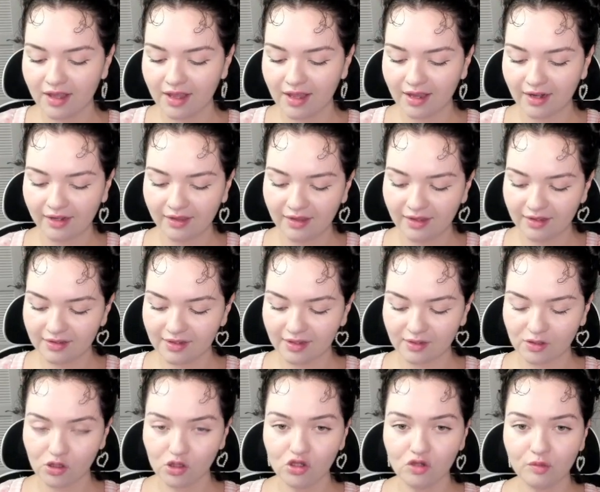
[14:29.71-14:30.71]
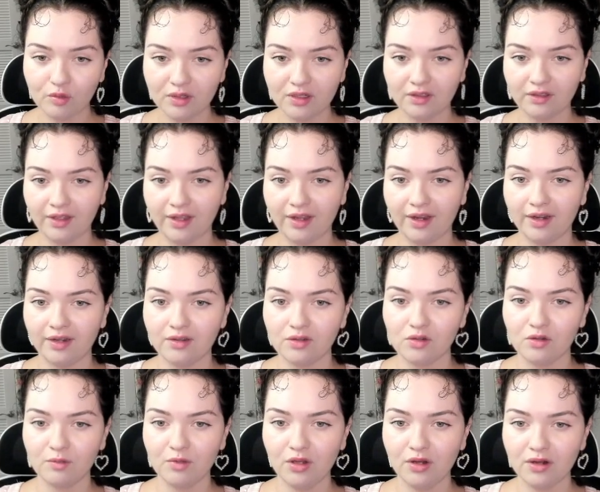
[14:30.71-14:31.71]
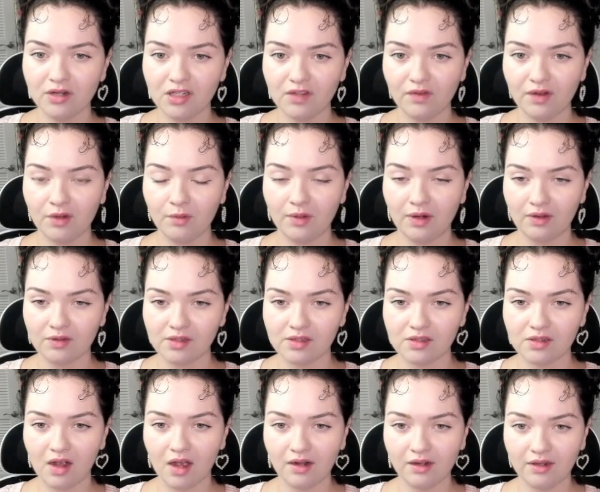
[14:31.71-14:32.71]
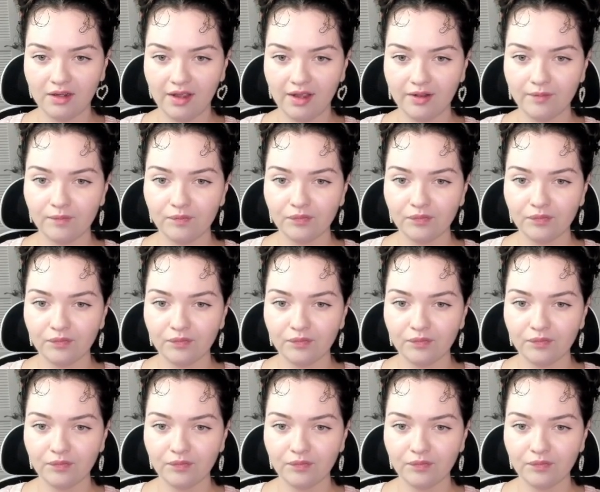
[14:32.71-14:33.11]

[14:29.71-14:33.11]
And I think it's like super delayed. So I'm curious if anyone else has gotten it yet.